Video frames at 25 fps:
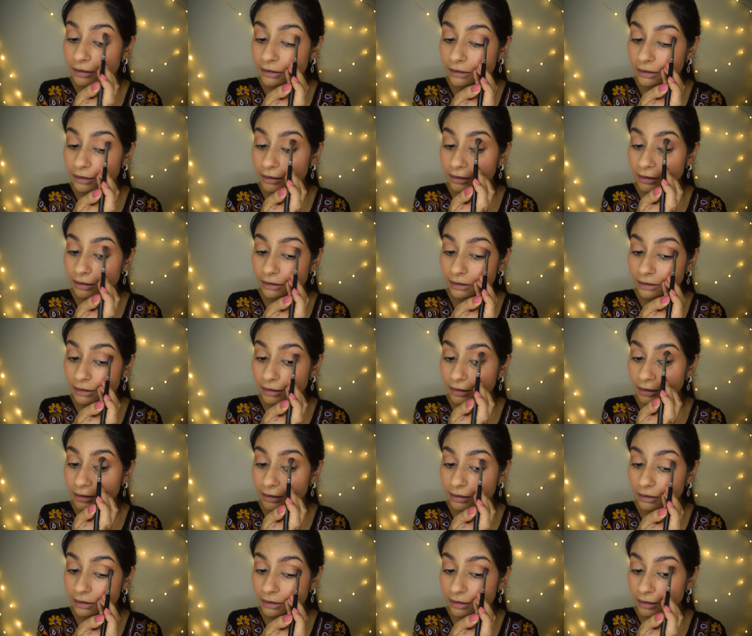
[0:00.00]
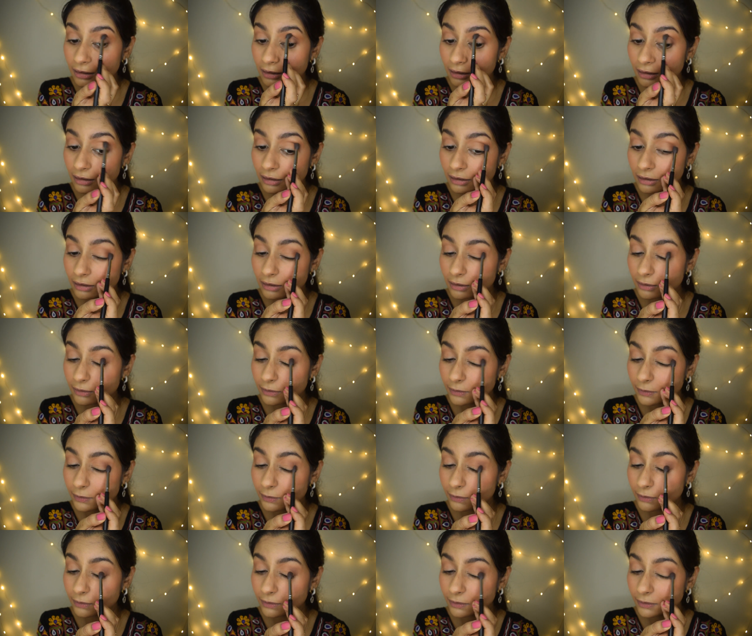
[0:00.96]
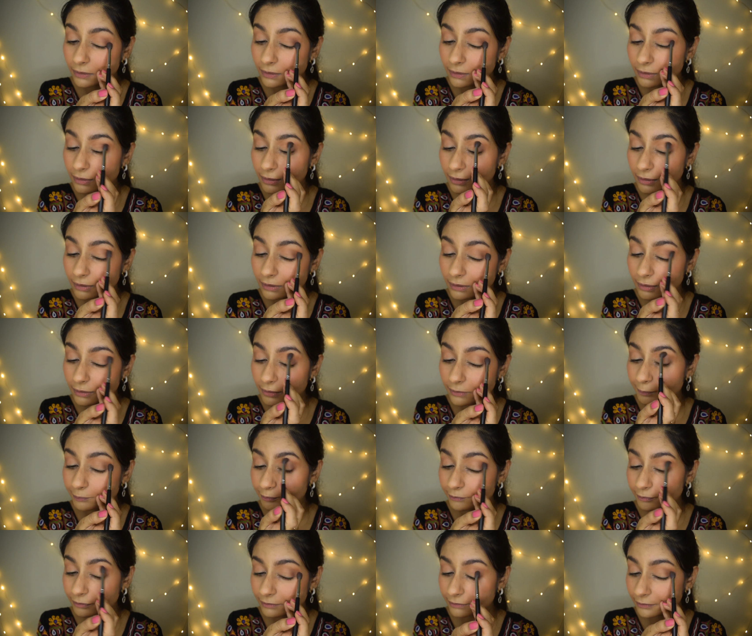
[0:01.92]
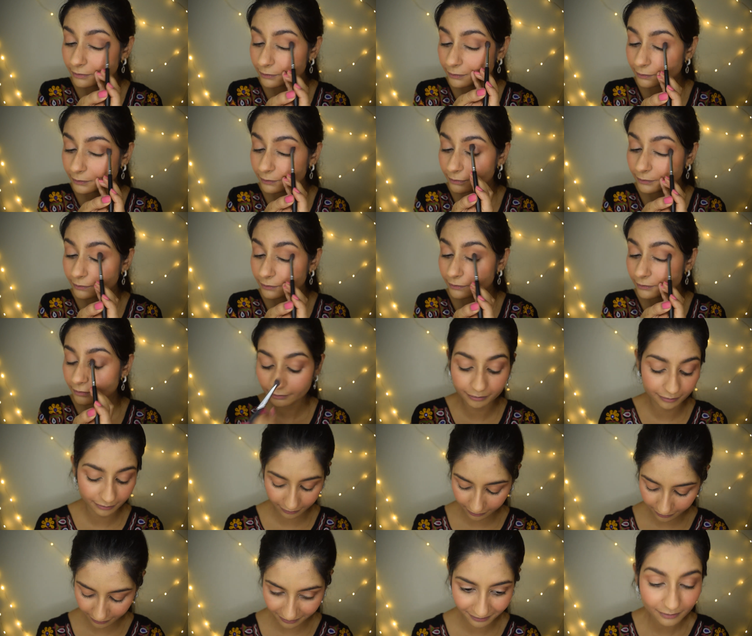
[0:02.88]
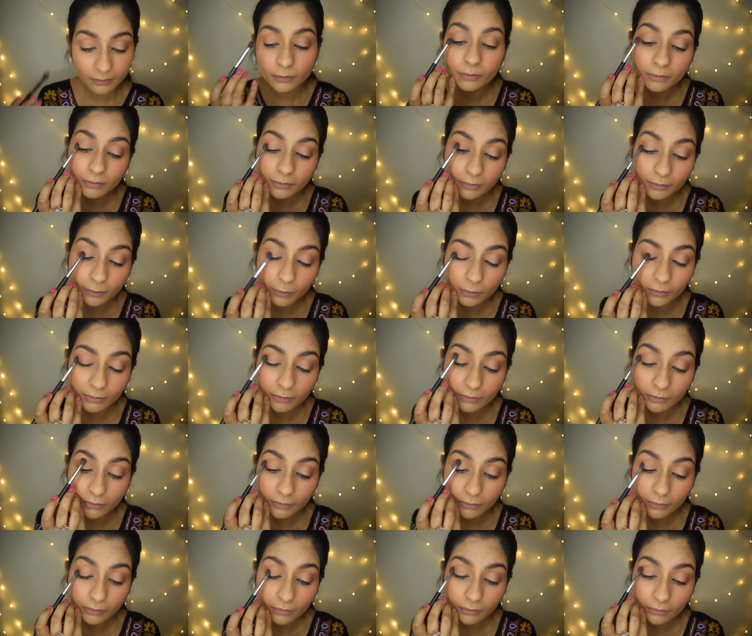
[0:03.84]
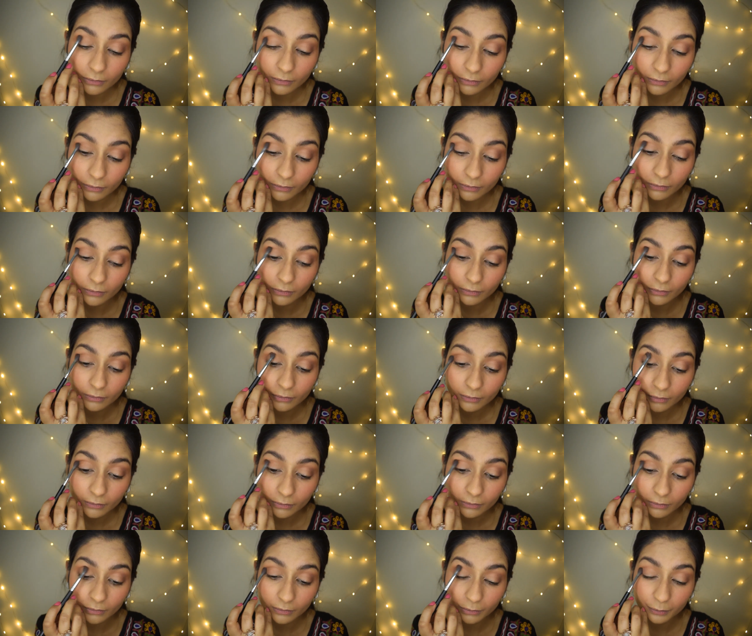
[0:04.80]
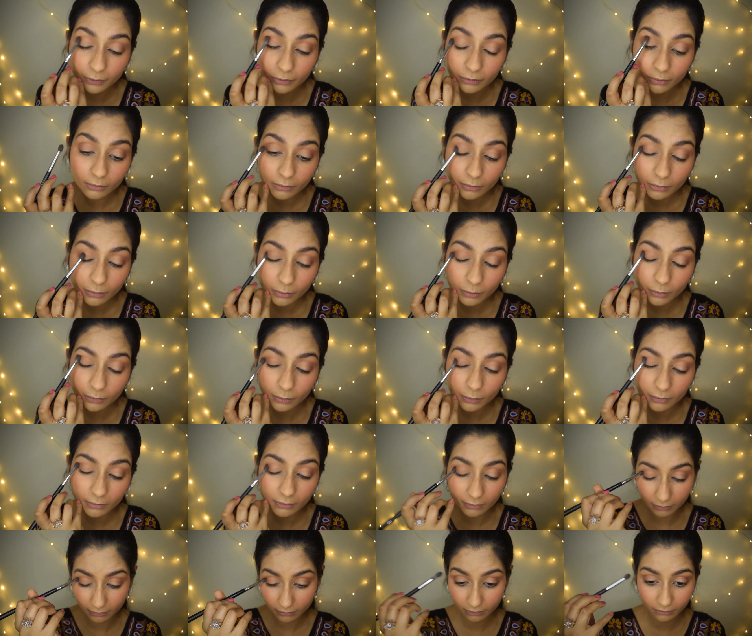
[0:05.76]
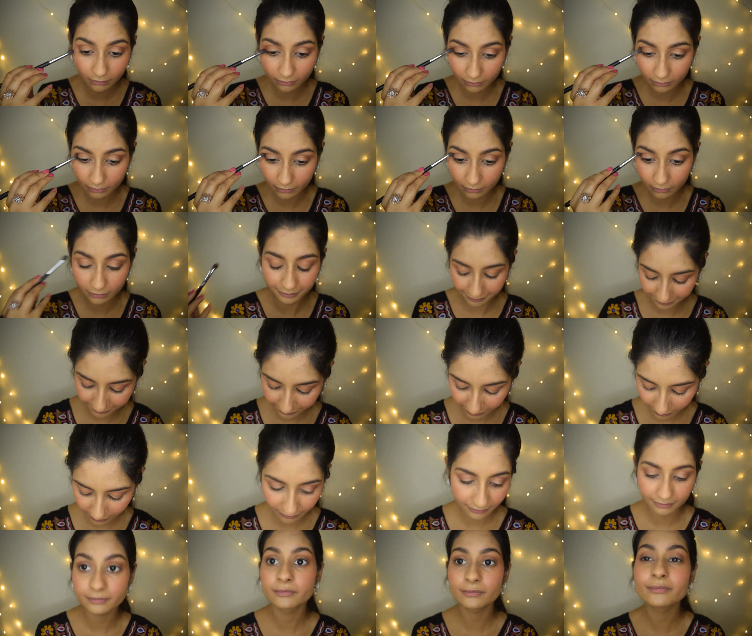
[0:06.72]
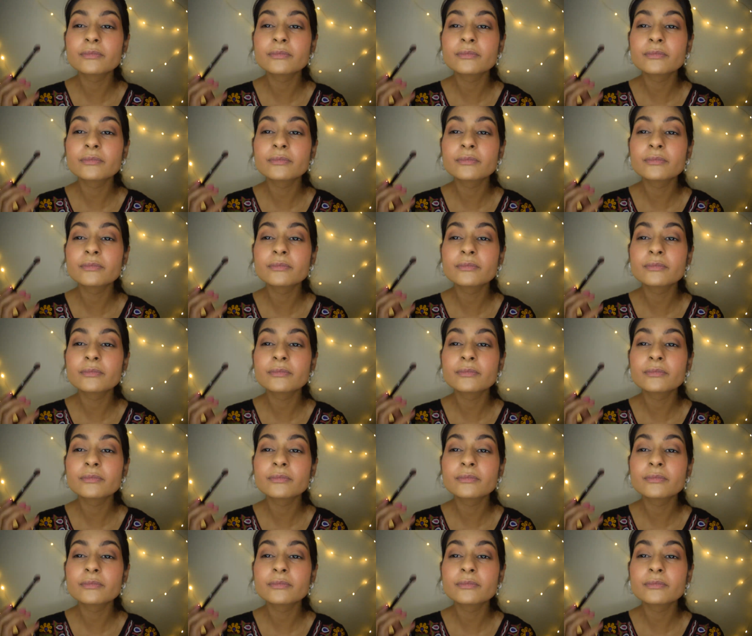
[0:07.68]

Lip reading: Nothing is said.